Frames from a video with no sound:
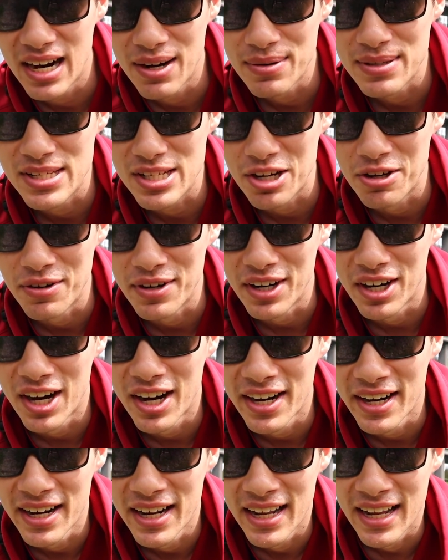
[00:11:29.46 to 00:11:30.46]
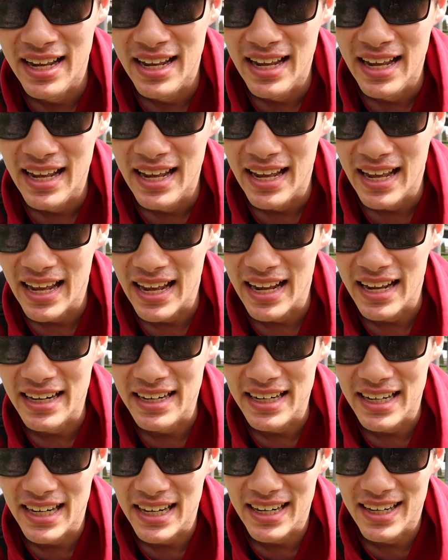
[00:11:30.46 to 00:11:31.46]
out what's going on.
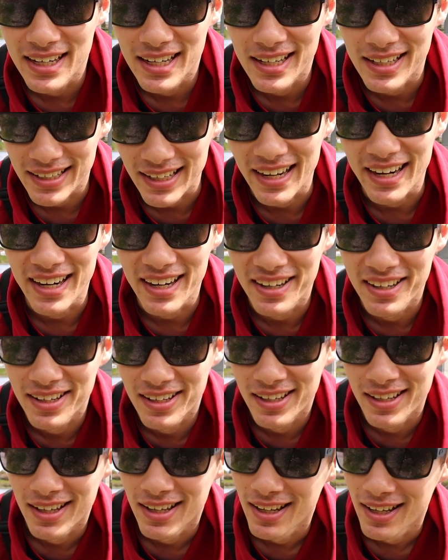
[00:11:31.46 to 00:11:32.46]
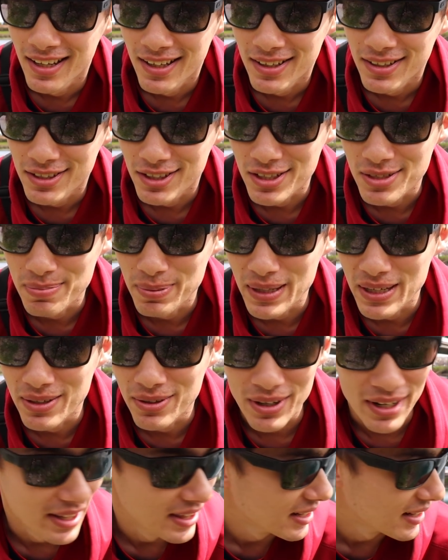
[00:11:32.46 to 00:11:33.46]
And uh, yeah, so that's pretty
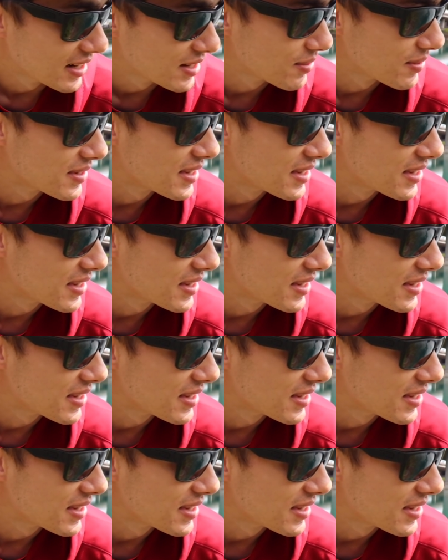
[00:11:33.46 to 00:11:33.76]
cool. I think that's